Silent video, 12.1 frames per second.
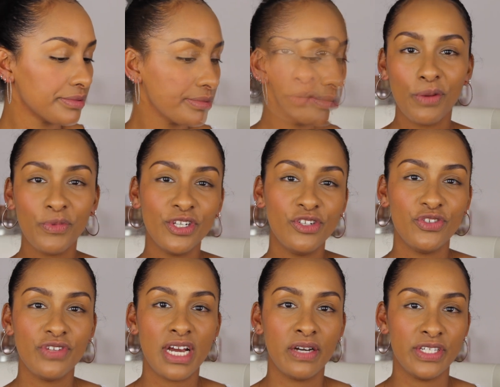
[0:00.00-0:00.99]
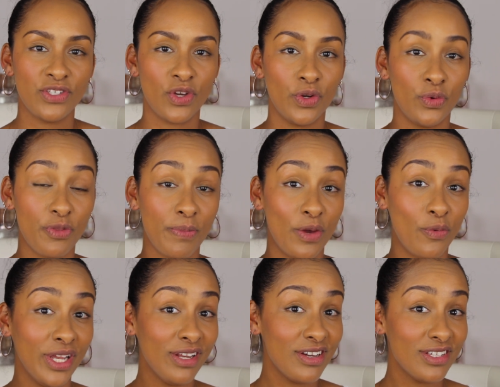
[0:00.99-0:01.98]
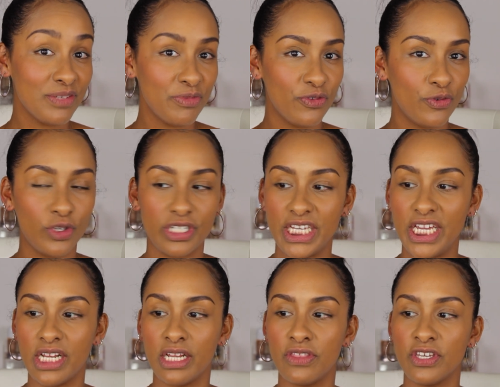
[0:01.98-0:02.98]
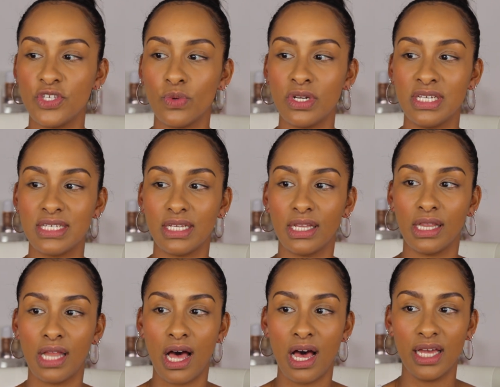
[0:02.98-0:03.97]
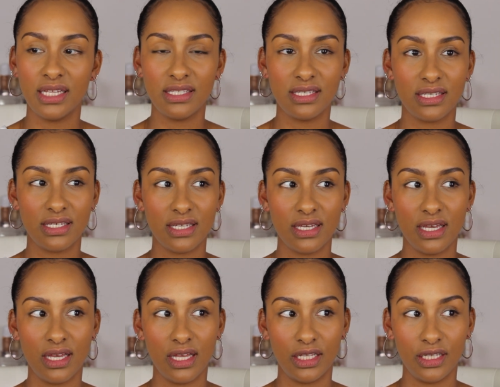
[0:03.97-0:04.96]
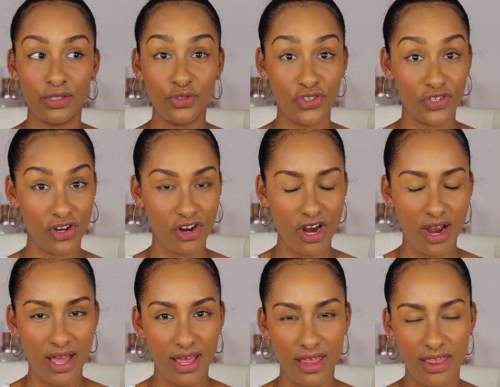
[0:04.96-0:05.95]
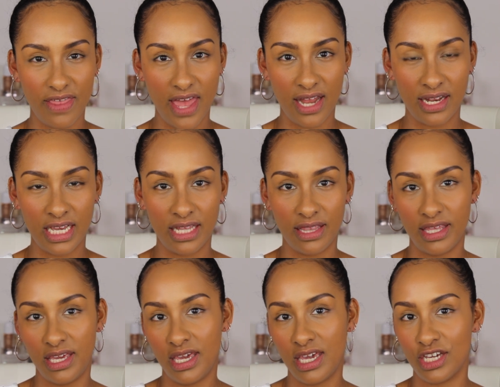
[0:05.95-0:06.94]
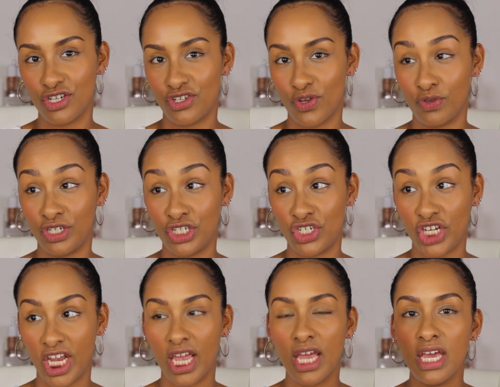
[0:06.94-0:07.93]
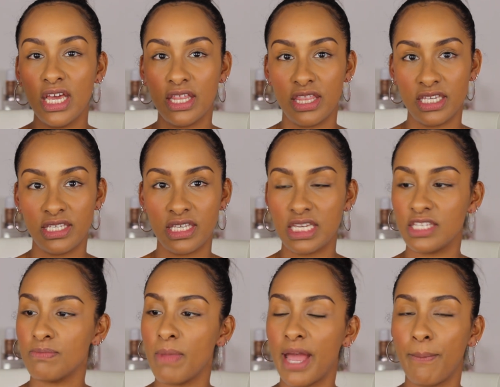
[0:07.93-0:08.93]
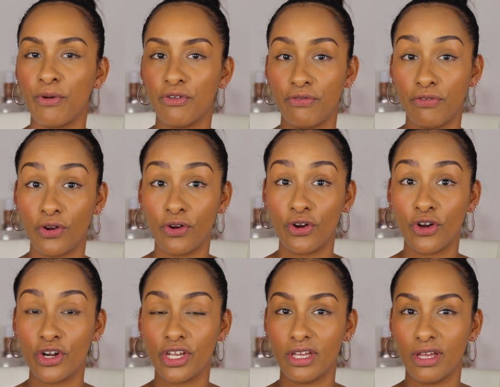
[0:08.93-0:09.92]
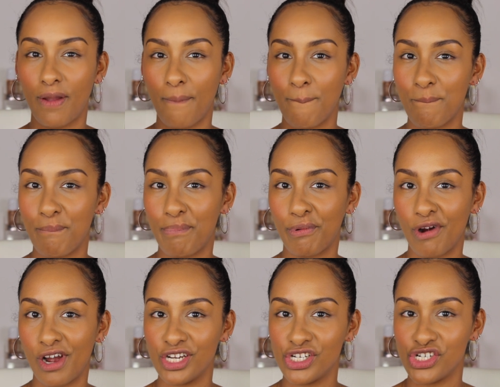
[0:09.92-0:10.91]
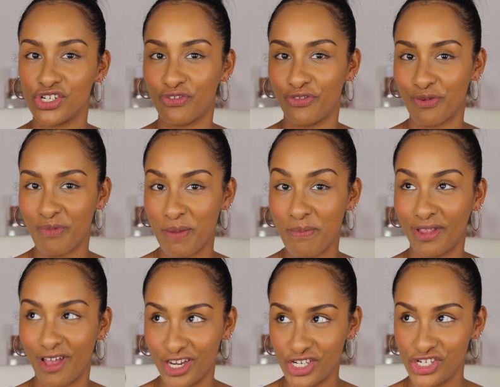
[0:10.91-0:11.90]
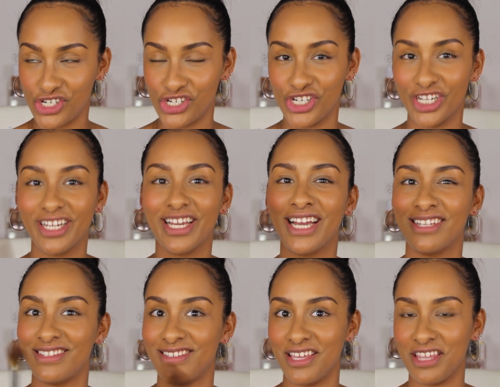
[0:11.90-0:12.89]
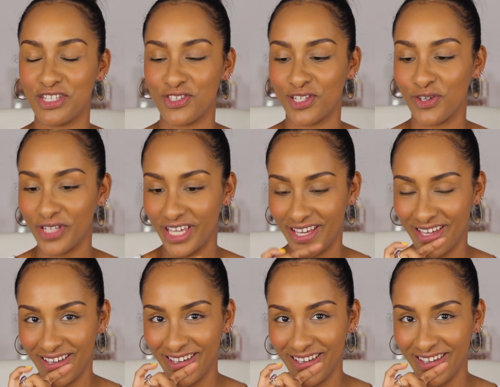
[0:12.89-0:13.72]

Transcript: What I'm going to do now is go in with my Wayne Goss number fourteen. This one is a lot looser than the Sonia G. This is my preferred brush for my blush. I have to say that slowly.